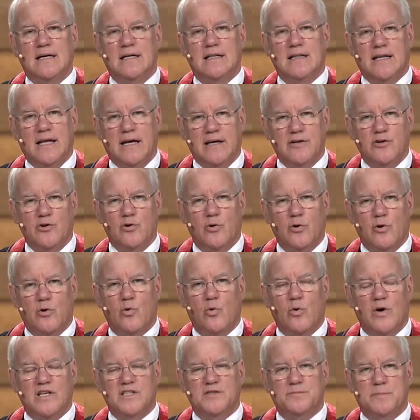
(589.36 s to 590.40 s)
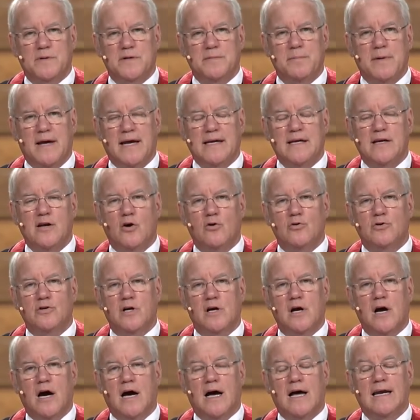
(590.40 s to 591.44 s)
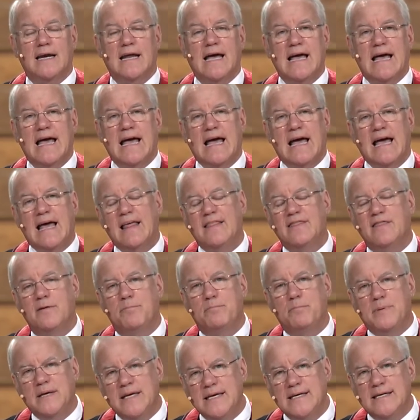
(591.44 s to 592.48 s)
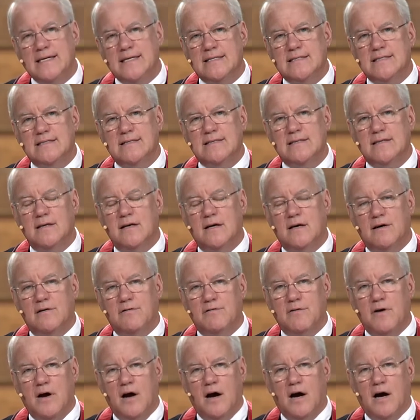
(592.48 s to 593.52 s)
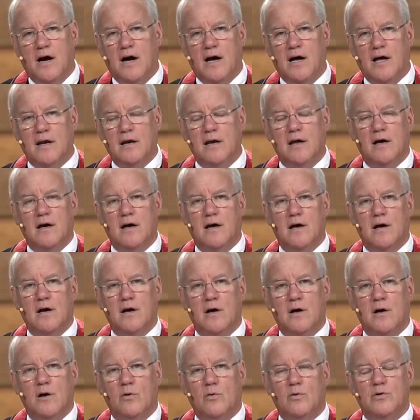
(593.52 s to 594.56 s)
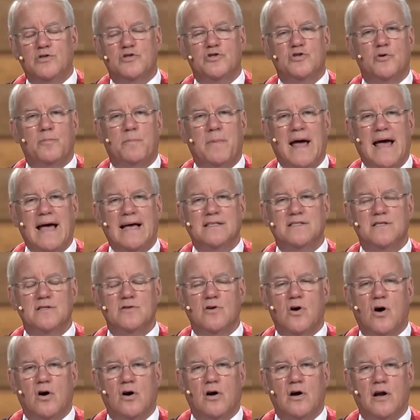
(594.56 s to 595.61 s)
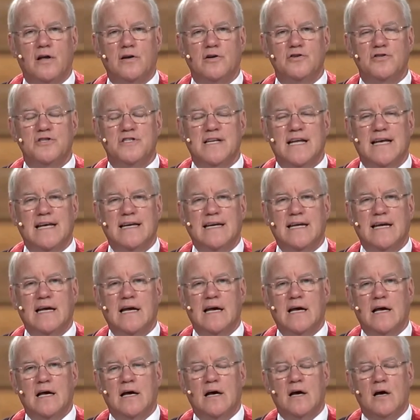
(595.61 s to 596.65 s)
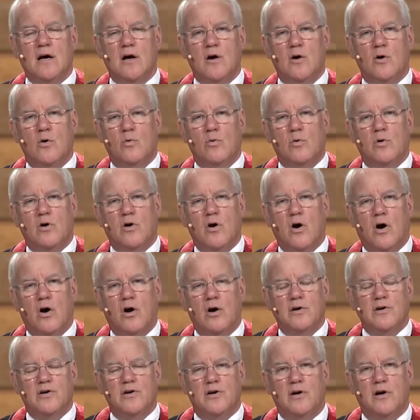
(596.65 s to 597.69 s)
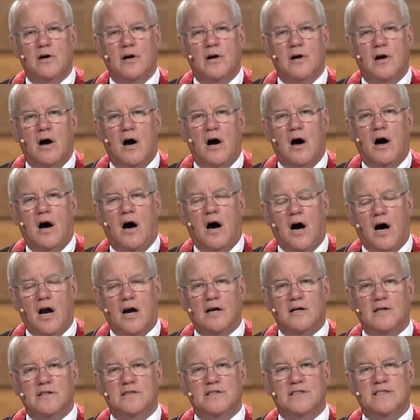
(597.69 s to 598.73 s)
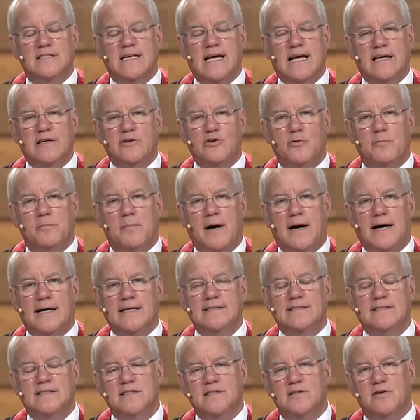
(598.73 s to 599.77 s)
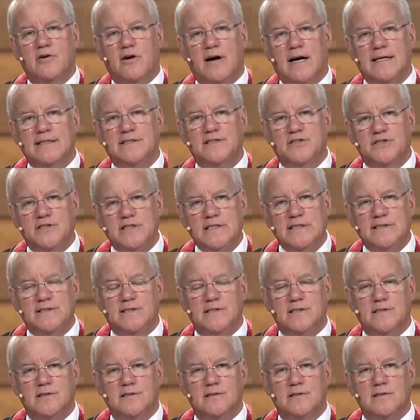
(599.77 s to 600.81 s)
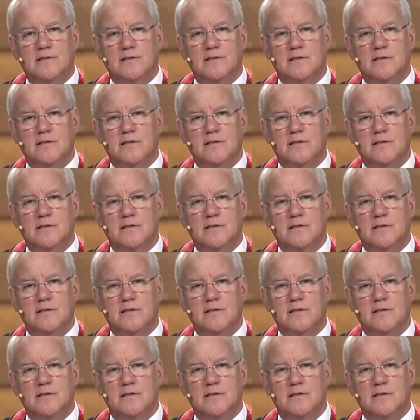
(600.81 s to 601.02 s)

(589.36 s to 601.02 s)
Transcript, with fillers: Let your request be made known to God, and the peace of God, which surpasses all our understanding, will guard your hearts and your minds in Christ Jesus.